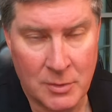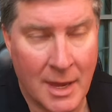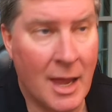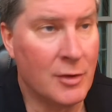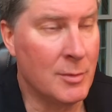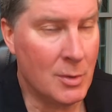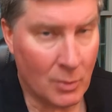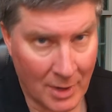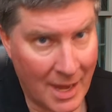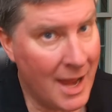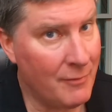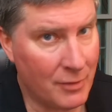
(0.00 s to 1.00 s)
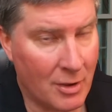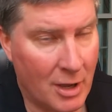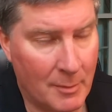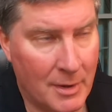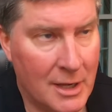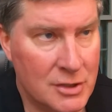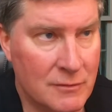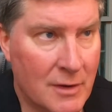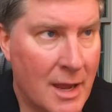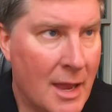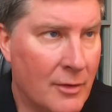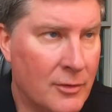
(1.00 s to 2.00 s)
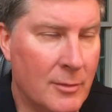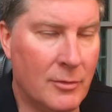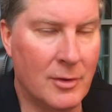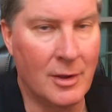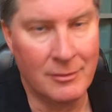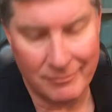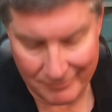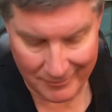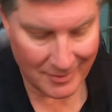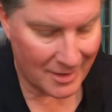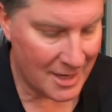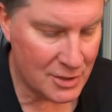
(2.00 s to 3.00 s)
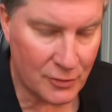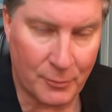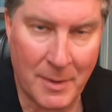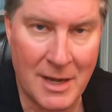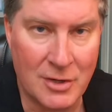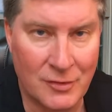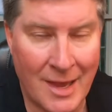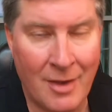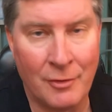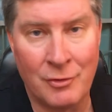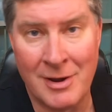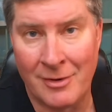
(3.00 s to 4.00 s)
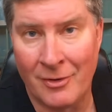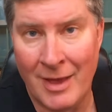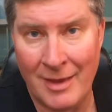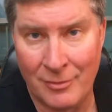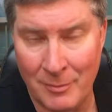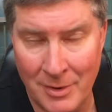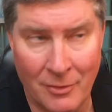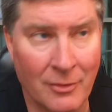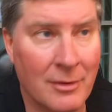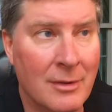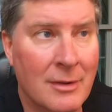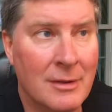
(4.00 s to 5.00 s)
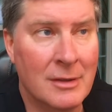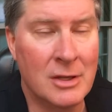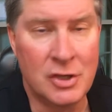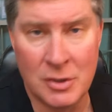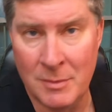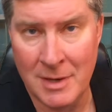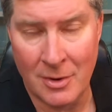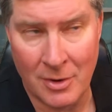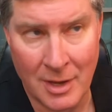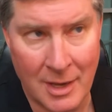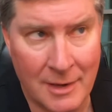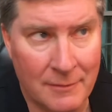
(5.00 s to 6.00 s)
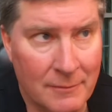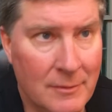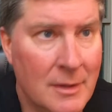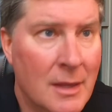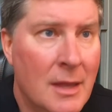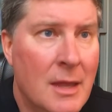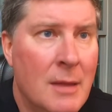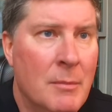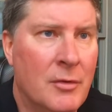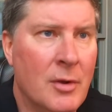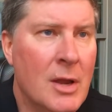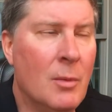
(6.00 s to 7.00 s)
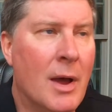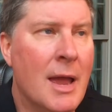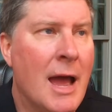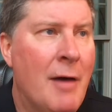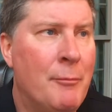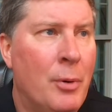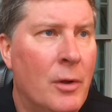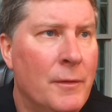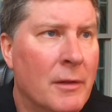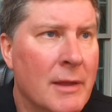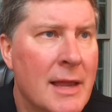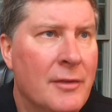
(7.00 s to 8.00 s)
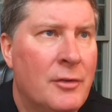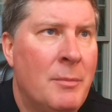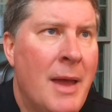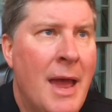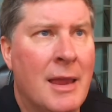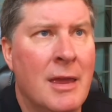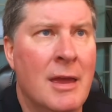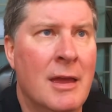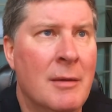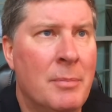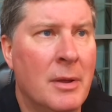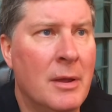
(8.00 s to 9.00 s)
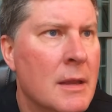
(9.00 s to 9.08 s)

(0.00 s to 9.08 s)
with calcium. You want to have the combination of calcium. So eat your spinach salad, drink a glass of milk. You should be okay. So anyway, I've pulled the list back up.